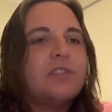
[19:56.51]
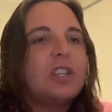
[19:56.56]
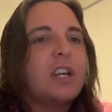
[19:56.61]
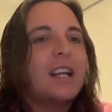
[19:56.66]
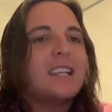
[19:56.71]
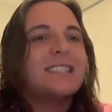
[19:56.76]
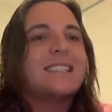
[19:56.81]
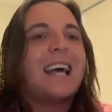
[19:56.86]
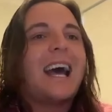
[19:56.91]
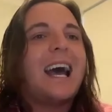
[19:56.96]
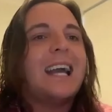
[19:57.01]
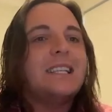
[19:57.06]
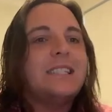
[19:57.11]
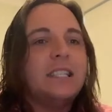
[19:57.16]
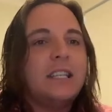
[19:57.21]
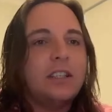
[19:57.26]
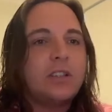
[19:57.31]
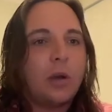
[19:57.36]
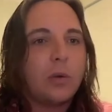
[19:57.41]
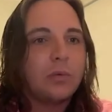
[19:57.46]
an
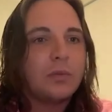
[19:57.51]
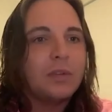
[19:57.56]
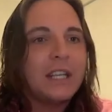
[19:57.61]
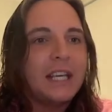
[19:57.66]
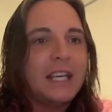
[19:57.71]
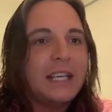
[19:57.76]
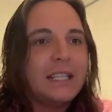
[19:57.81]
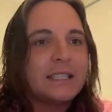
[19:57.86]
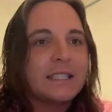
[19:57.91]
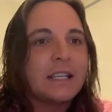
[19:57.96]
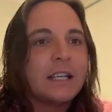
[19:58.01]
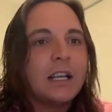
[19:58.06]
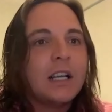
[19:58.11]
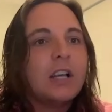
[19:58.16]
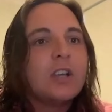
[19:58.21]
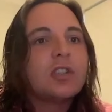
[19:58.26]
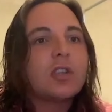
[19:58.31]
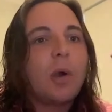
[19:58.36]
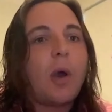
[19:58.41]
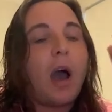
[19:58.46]
anxiety you don't need.
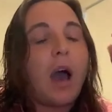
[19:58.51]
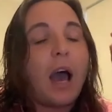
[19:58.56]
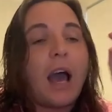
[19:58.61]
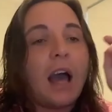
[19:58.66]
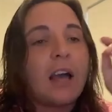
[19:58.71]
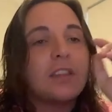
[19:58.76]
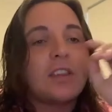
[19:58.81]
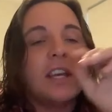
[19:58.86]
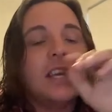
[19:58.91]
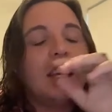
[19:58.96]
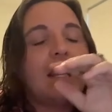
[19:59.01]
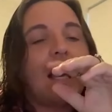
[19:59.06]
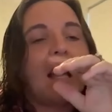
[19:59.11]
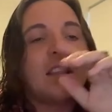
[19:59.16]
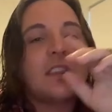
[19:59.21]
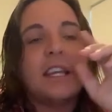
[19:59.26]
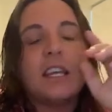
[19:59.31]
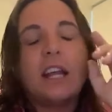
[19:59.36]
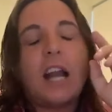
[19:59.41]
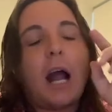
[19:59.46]
So I think
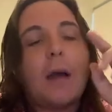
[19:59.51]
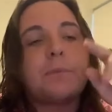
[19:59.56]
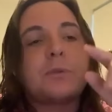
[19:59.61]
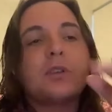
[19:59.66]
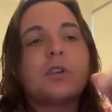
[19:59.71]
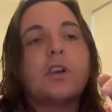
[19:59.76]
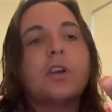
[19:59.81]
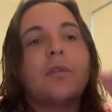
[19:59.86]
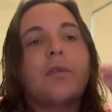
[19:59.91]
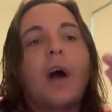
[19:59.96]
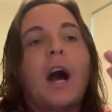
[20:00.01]
you're absolutely